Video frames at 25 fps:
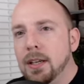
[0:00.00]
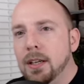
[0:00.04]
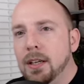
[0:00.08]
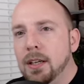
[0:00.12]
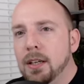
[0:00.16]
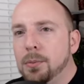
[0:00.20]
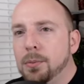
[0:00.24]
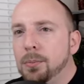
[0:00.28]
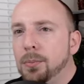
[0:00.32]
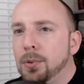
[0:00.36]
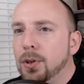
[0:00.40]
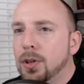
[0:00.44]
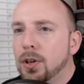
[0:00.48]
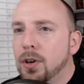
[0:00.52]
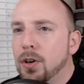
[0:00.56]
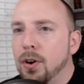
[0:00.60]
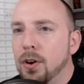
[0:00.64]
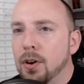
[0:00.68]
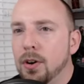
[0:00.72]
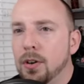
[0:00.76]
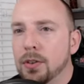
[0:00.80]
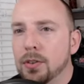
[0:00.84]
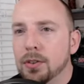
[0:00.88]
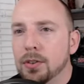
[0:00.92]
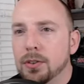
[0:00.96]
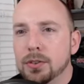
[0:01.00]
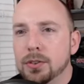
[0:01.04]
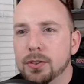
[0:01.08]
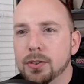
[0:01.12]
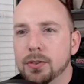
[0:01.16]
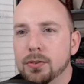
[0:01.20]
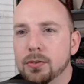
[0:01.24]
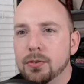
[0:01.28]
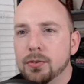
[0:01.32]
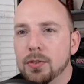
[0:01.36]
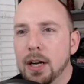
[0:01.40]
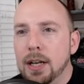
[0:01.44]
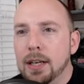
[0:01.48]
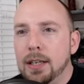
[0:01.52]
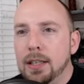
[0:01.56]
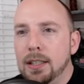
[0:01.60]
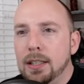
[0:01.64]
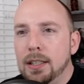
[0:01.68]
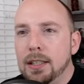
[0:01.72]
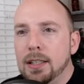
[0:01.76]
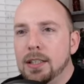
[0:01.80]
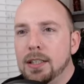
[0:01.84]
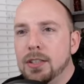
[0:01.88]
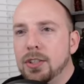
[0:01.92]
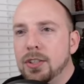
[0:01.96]
Brooke Arnold, Ronnie,
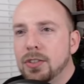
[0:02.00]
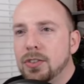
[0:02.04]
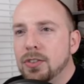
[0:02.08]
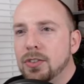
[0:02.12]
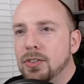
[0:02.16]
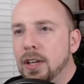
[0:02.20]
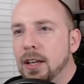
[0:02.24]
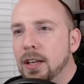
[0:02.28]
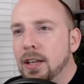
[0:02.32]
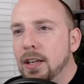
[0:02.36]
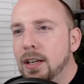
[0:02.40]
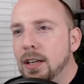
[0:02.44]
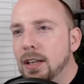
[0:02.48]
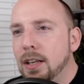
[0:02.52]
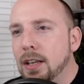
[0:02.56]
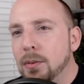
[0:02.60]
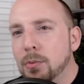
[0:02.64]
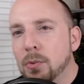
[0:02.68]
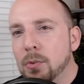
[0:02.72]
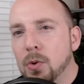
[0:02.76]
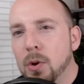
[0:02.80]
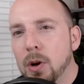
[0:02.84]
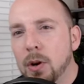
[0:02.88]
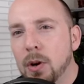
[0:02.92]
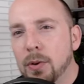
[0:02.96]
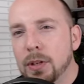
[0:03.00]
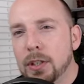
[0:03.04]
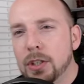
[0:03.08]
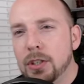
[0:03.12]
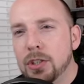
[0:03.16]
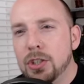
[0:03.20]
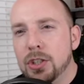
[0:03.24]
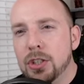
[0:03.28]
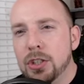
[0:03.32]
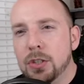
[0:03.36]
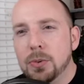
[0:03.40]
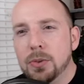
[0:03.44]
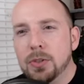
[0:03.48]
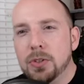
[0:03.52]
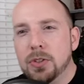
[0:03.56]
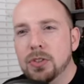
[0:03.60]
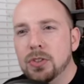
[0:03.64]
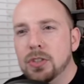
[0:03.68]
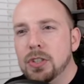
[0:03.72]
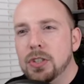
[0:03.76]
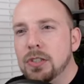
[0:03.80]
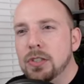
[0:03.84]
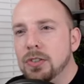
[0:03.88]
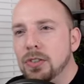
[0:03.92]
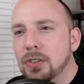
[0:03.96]
he just said, and I'm quoting, she was a
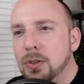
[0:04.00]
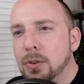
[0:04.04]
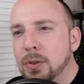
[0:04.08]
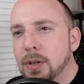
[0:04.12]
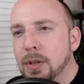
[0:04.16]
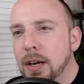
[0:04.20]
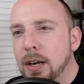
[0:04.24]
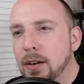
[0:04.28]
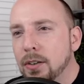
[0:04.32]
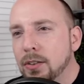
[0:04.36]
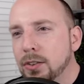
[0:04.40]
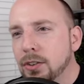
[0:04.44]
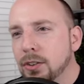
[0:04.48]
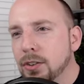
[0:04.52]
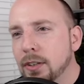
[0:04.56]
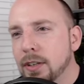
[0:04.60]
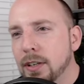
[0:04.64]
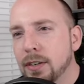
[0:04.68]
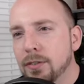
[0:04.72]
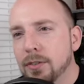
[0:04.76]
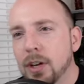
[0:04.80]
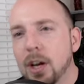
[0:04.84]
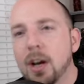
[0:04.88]
season two character and every.